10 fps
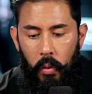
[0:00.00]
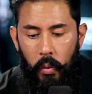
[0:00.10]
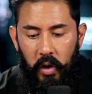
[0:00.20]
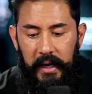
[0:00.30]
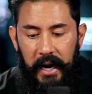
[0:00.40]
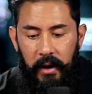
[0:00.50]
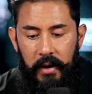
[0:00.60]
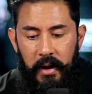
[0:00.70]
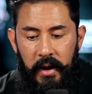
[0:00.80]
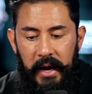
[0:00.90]
work out
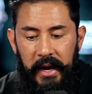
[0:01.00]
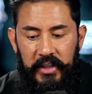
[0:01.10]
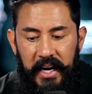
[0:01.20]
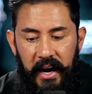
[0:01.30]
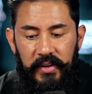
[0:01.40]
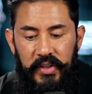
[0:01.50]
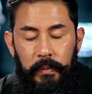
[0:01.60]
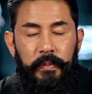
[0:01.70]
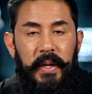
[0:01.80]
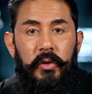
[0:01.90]
and are tired of
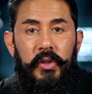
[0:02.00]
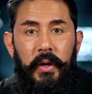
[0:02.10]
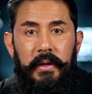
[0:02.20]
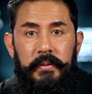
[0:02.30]
seeing people do it.